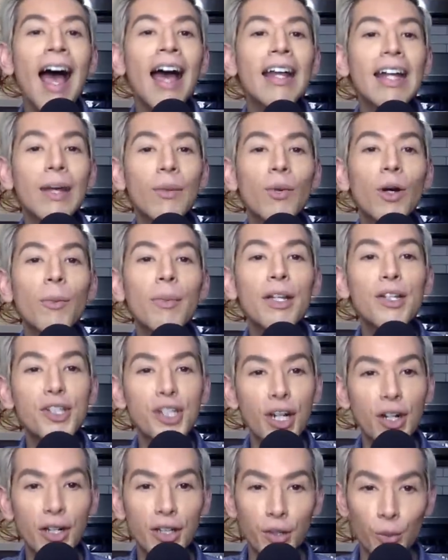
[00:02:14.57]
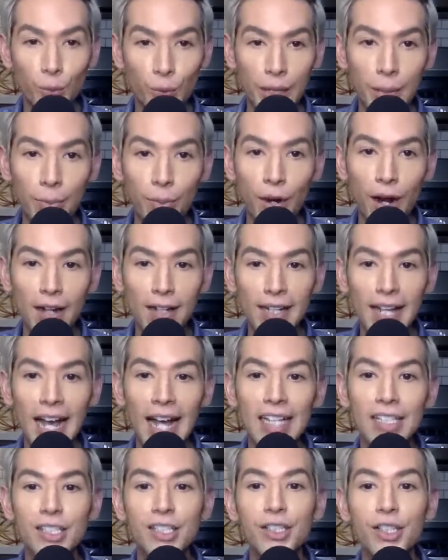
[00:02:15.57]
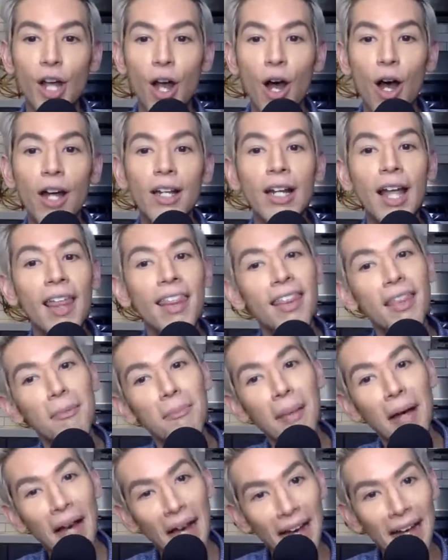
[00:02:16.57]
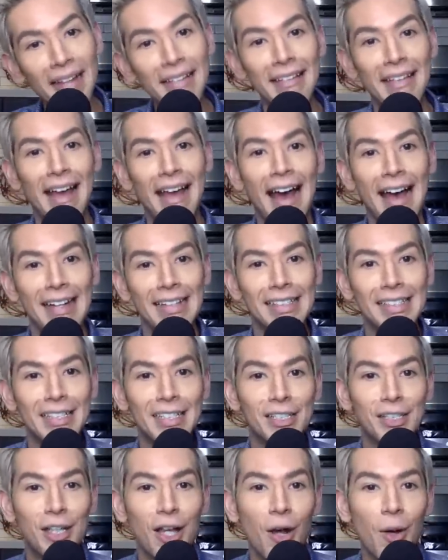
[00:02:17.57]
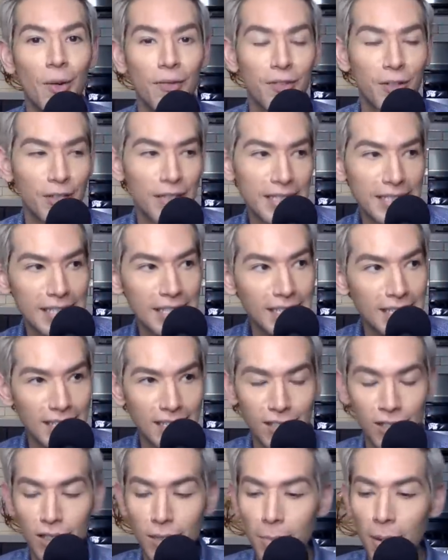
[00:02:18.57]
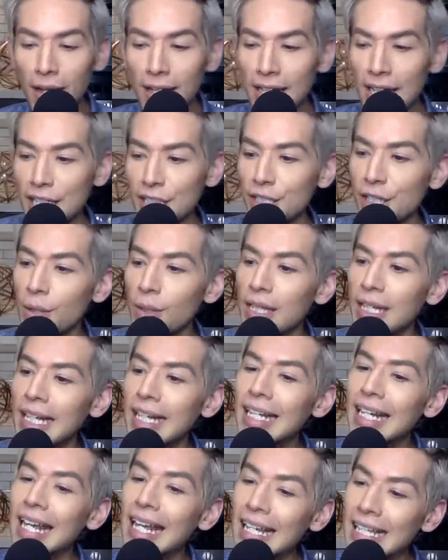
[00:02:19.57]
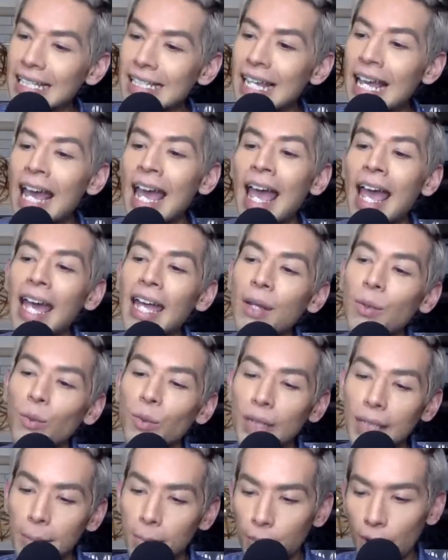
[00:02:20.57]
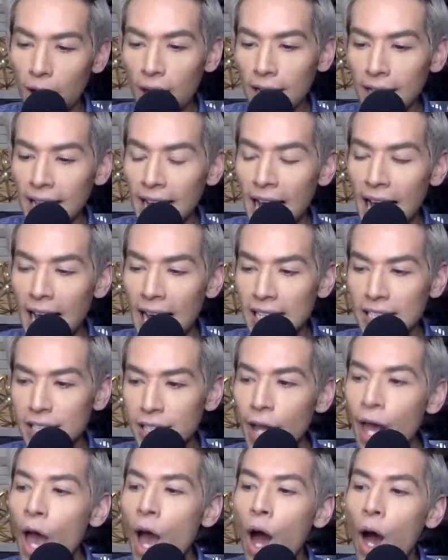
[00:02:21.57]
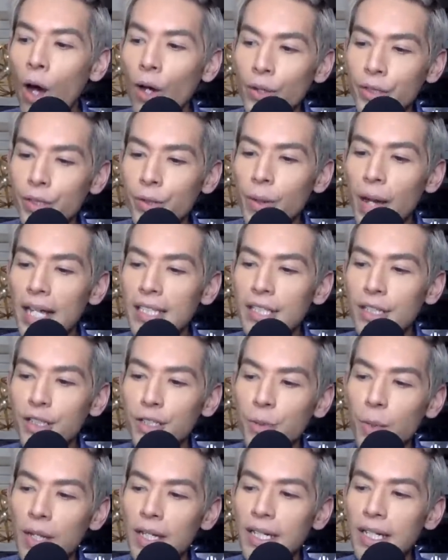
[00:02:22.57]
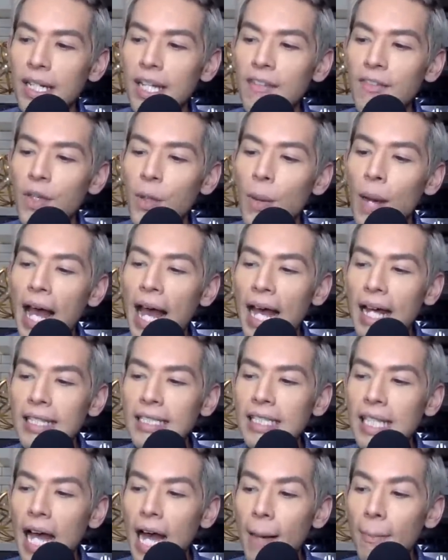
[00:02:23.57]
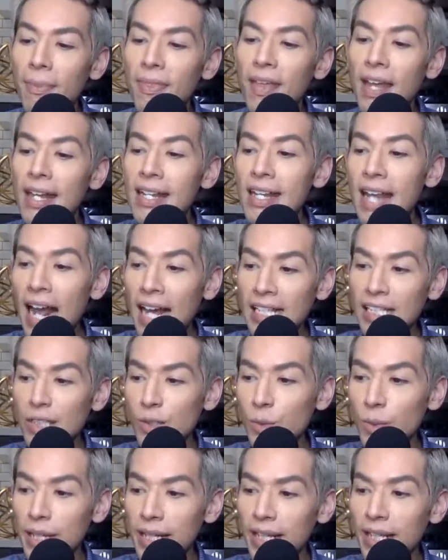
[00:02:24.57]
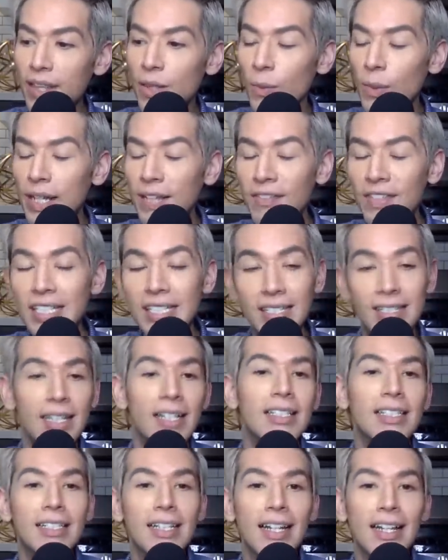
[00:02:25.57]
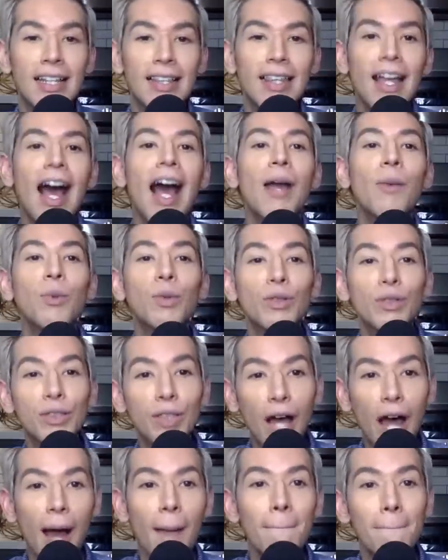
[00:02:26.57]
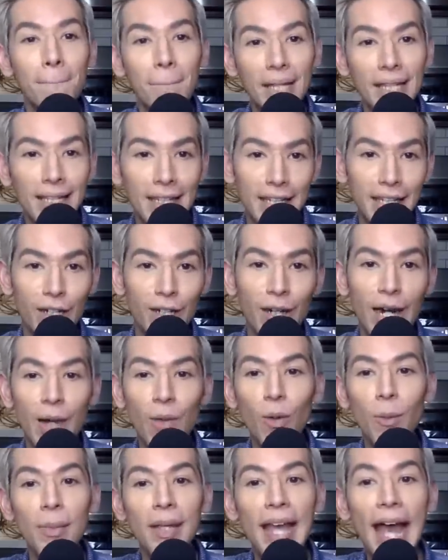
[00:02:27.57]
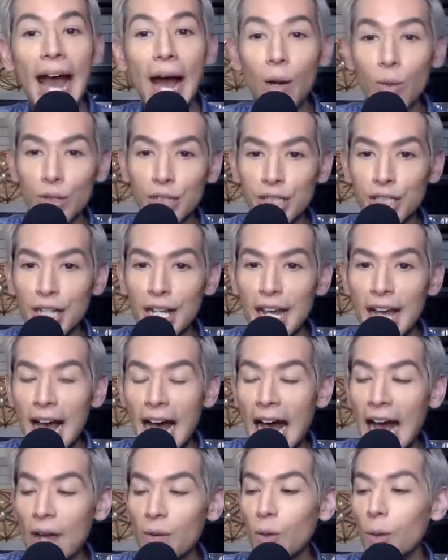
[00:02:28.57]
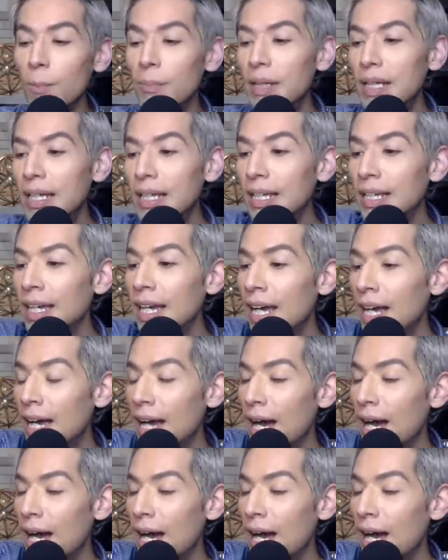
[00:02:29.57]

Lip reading: And I will be sharing the rebroadcast on the podcast. So if you're listening to this on the podcast, know that it is a rebroadcast. Also, guys, I just wanted to give you a heads up that next week, the week of the 16th, I will not be here. I will be out. I will be